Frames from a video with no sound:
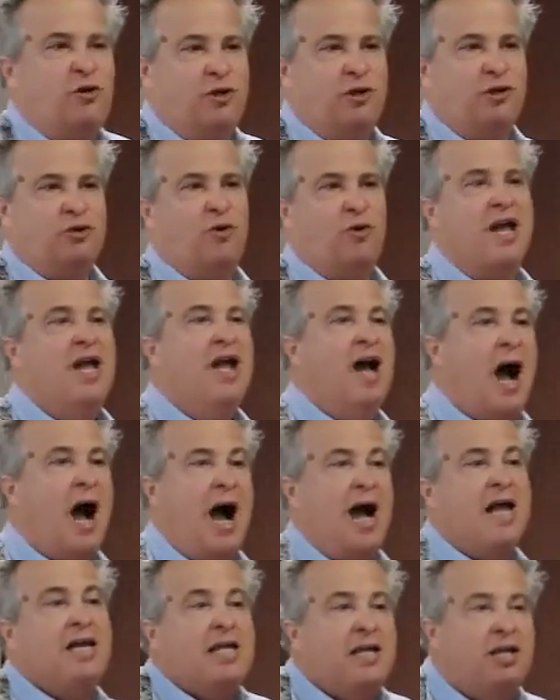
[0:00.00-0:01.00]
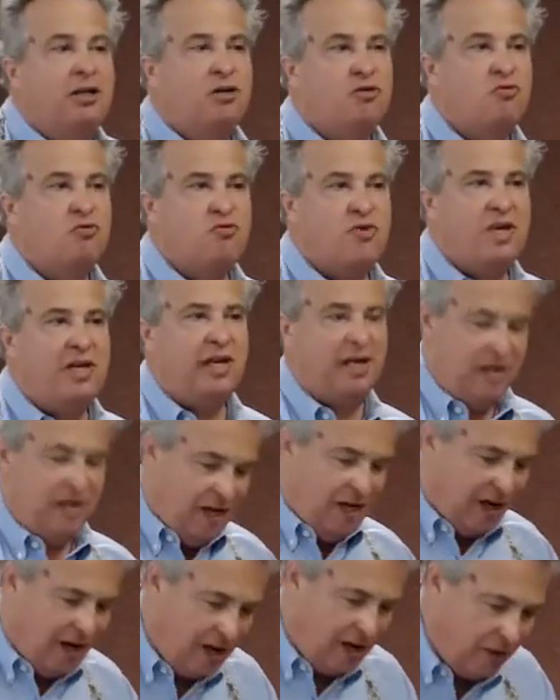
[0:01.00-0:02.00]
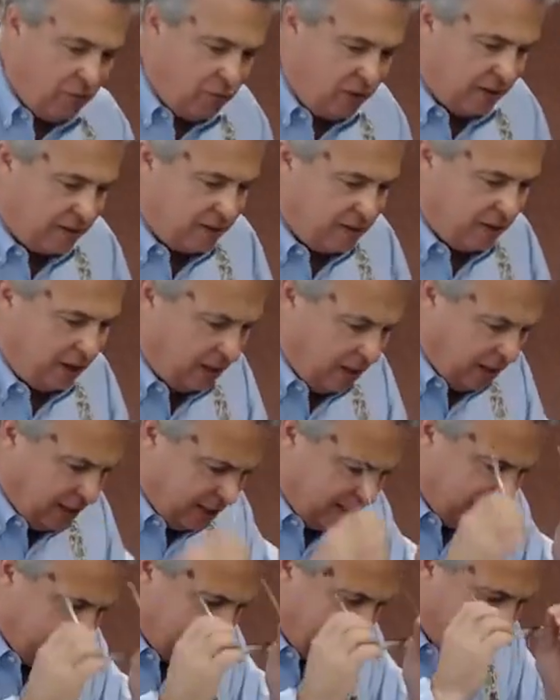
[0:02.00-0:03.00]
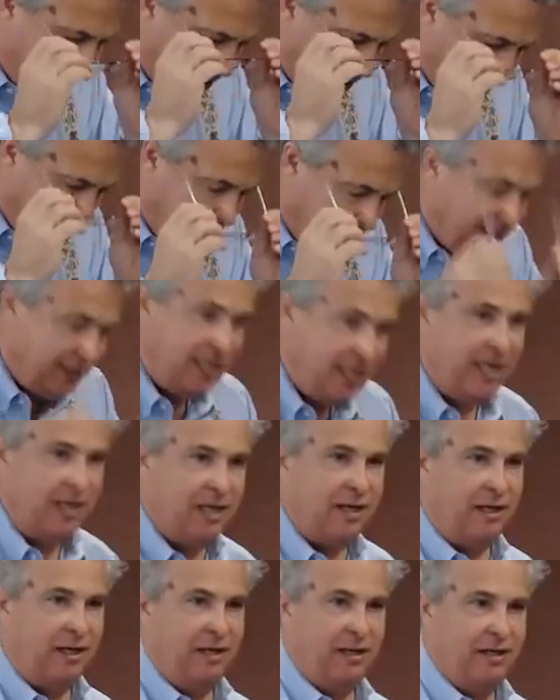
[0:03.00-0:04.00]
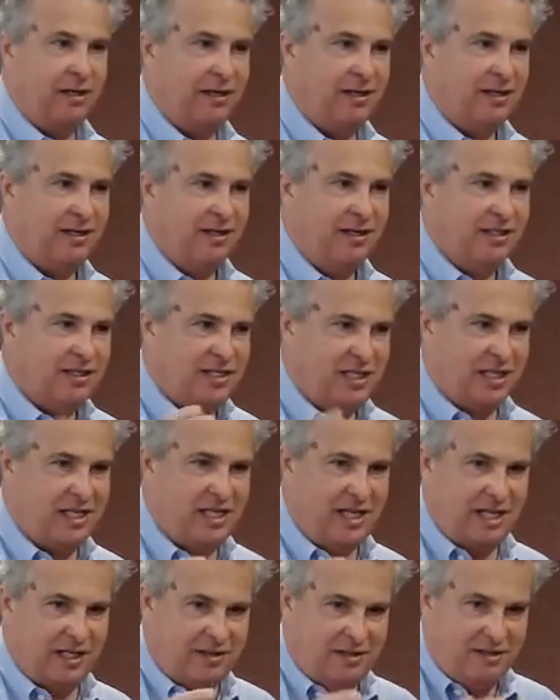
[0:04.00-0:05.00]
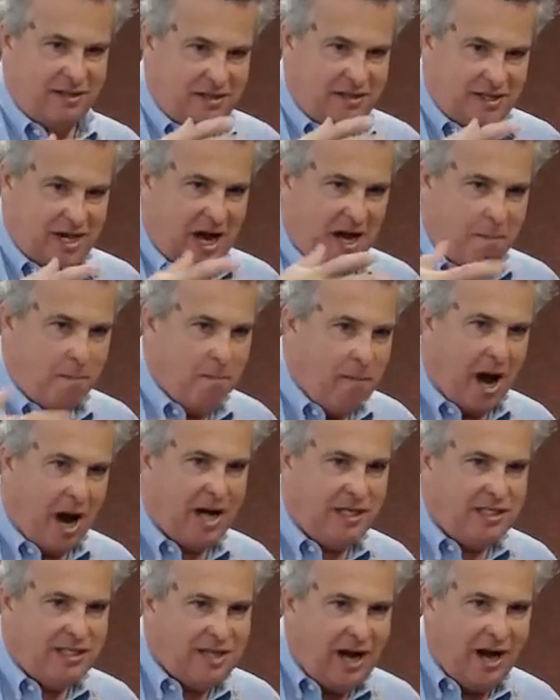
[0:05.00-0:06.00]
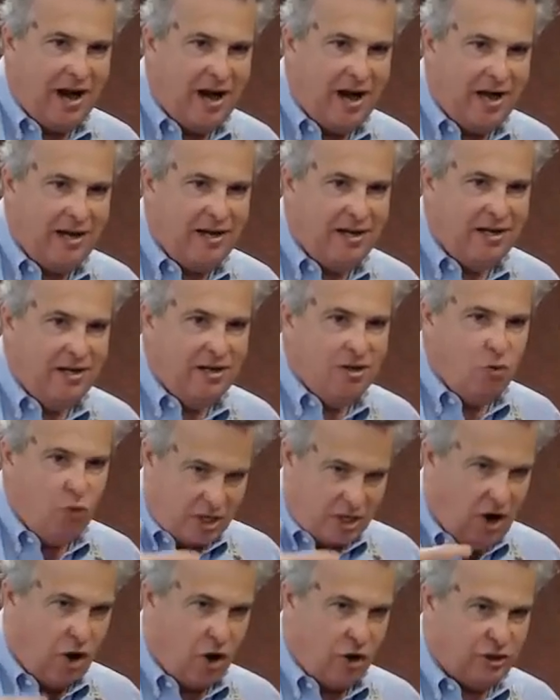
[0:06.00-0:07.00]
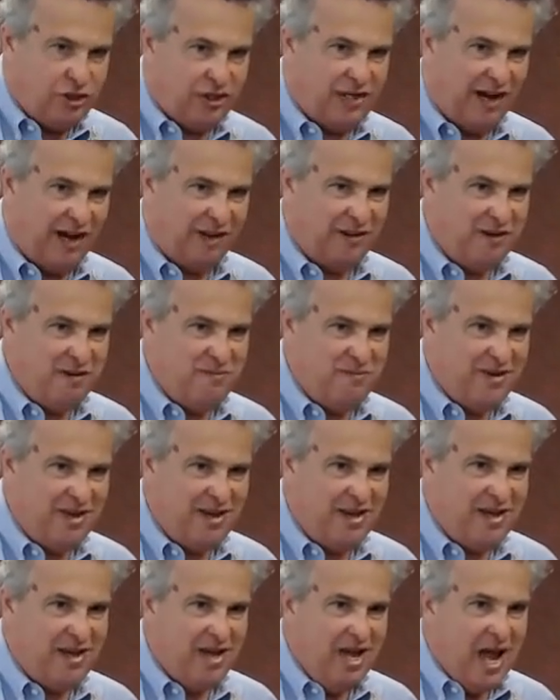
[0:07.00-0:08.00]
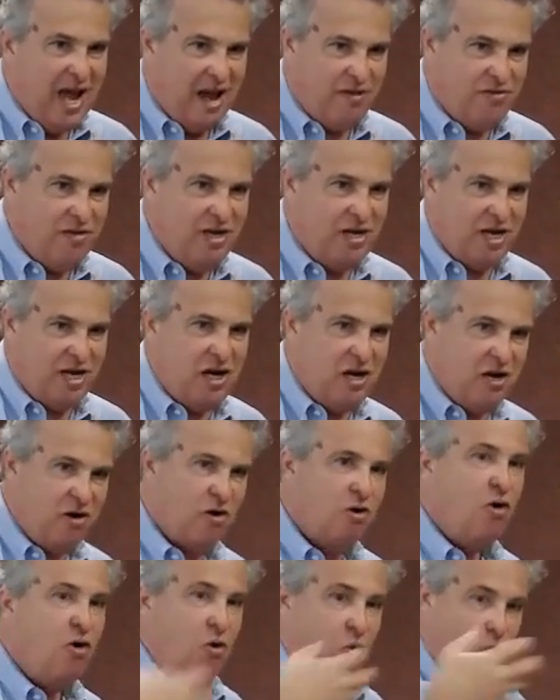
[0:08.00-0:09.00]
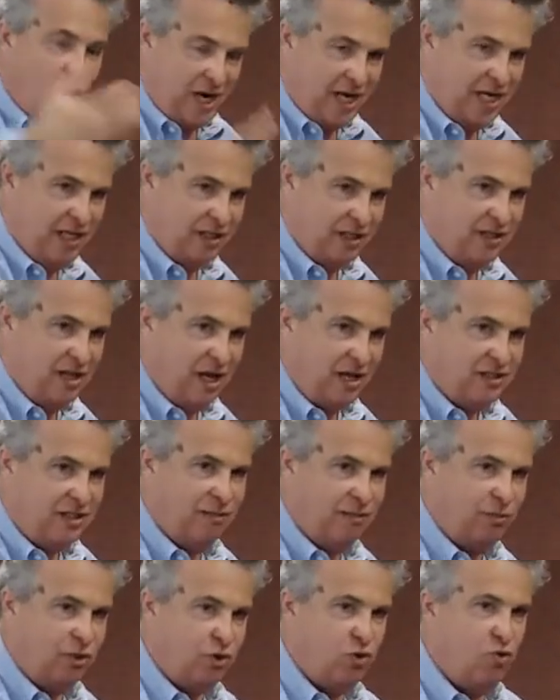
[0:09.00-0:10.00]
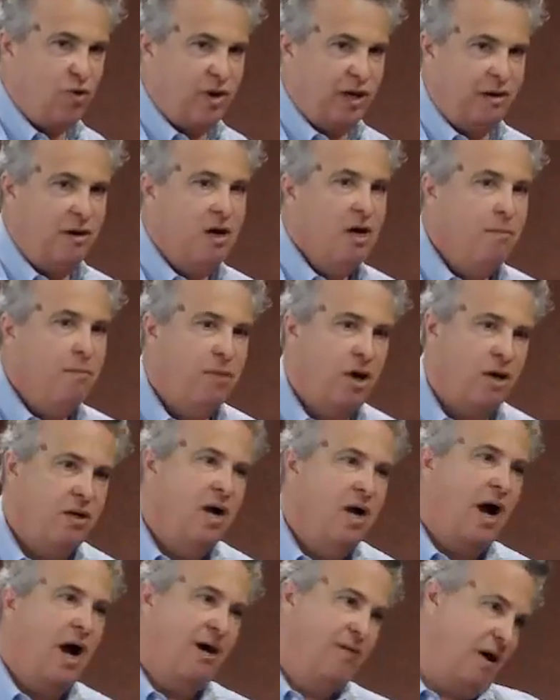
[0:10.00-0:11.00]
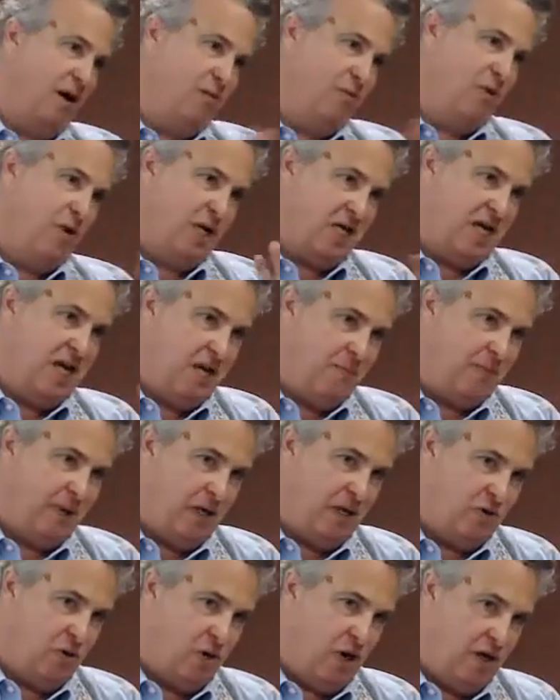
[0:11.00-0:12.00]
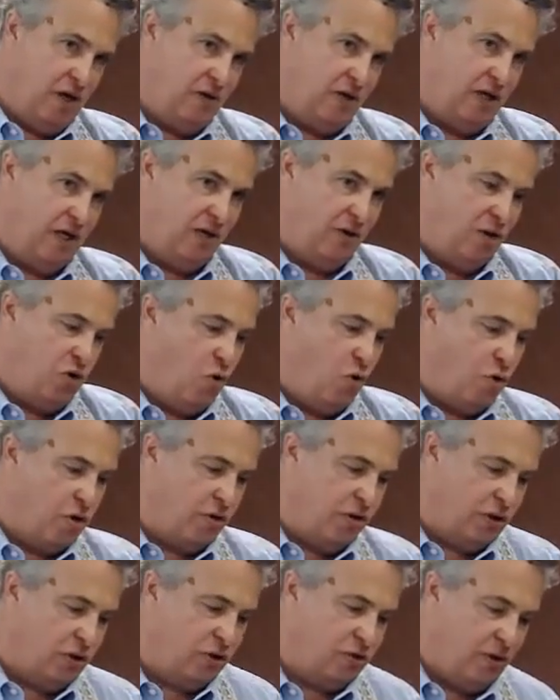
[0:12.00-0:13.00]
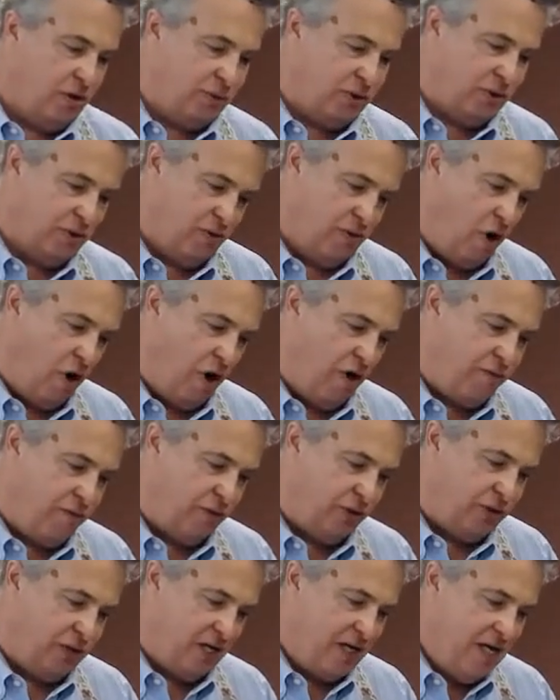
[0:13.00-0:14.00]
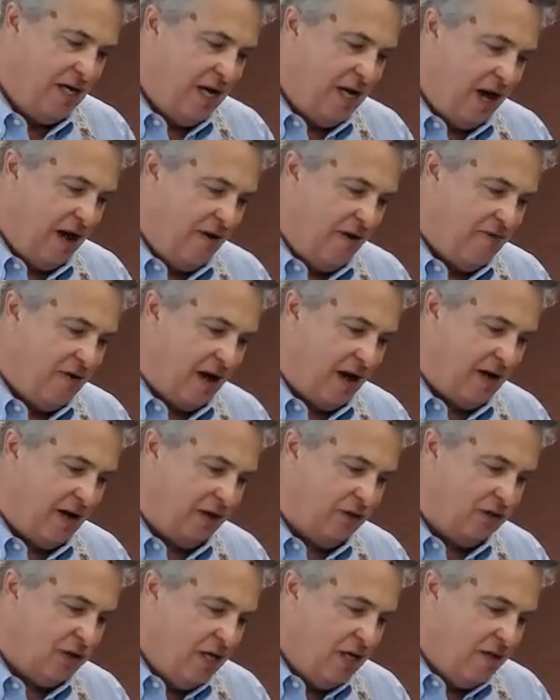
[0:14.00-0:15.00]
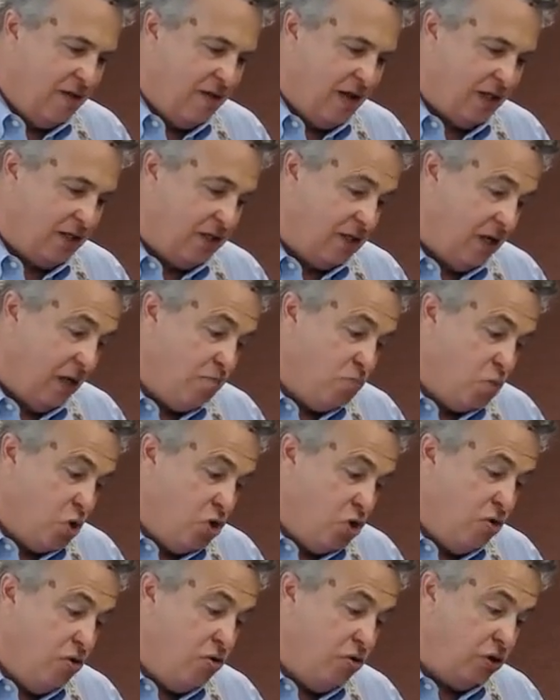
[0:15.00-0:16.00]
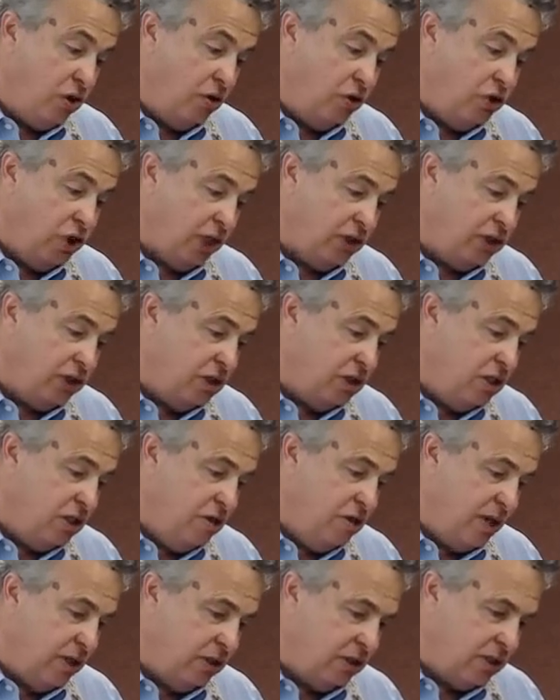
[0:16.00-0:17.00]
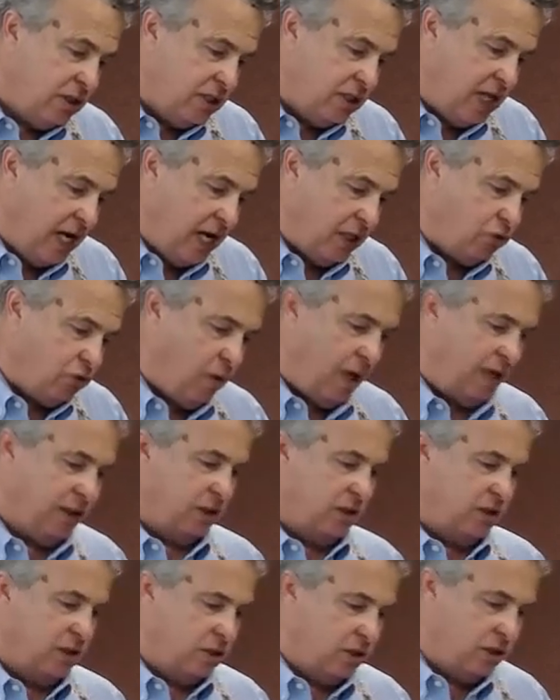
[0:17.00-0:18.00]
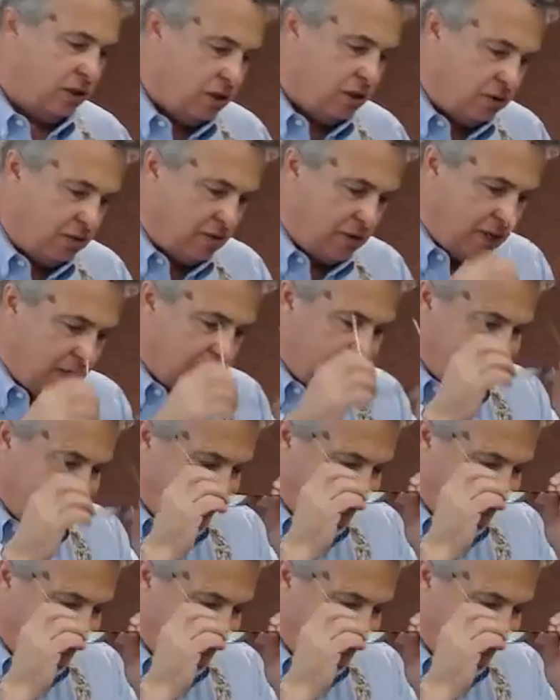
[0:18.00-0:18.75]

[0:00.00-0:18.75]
this way. I needed to read it uh, with uh, seven and ten to get kind of my side what God is telling me and then hear what he says in between. But I, I want to keep it in the, in, the, in the order that Scripture offers it. And that is that uh, you who turn justice into bitterness and cast righteousness to the ground,